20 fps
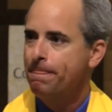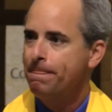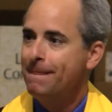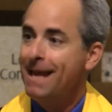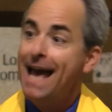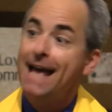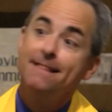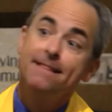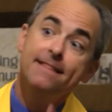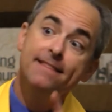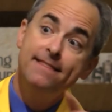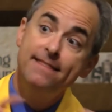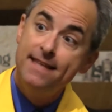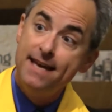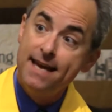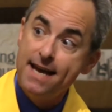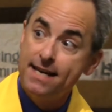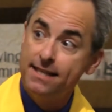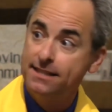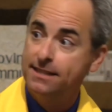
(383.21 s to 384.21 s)
And
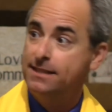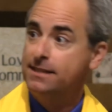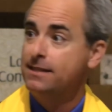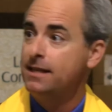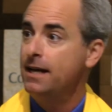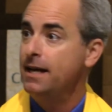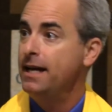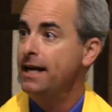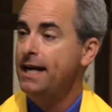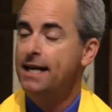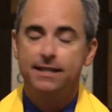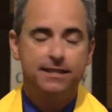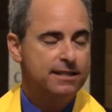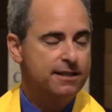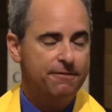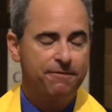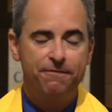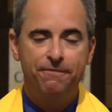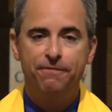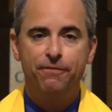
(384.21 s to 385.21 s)
this is the
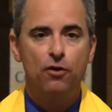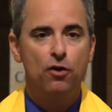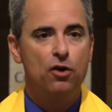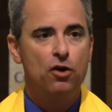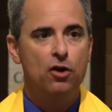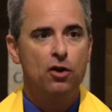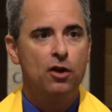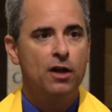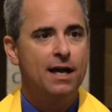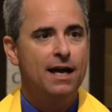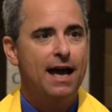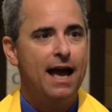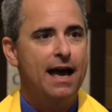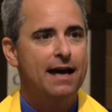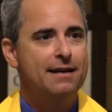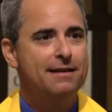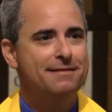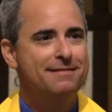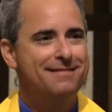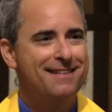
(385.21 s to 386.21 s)
full and
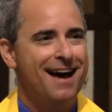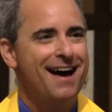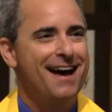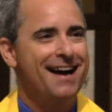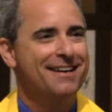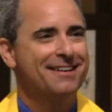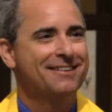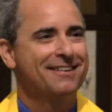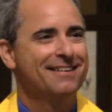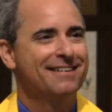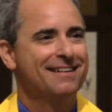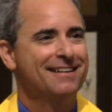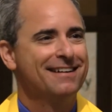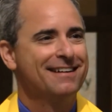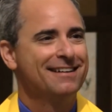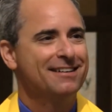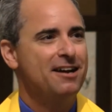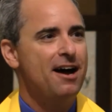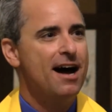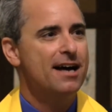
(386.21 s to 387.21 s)
entire
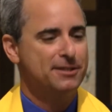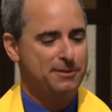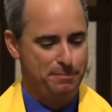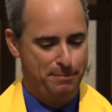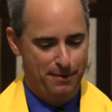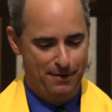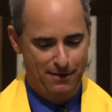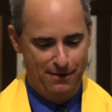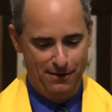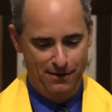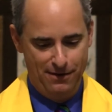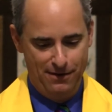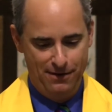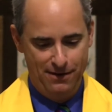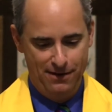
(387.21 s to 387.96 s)
gospel,